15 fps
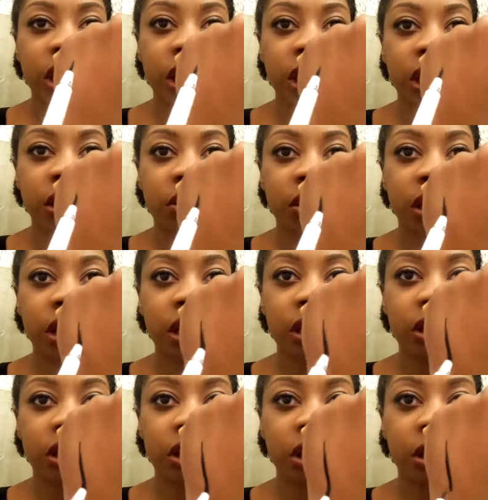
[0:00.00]
ahead and go ahead
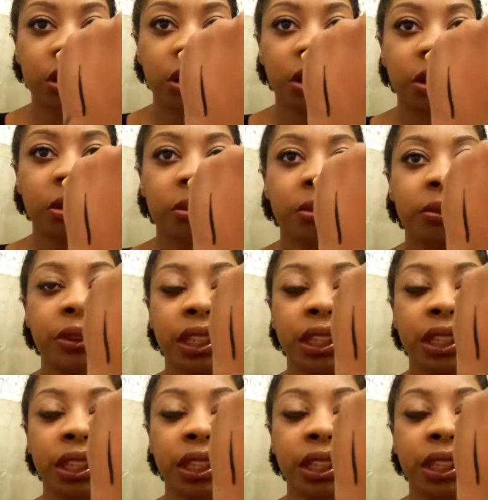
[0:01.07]
and show you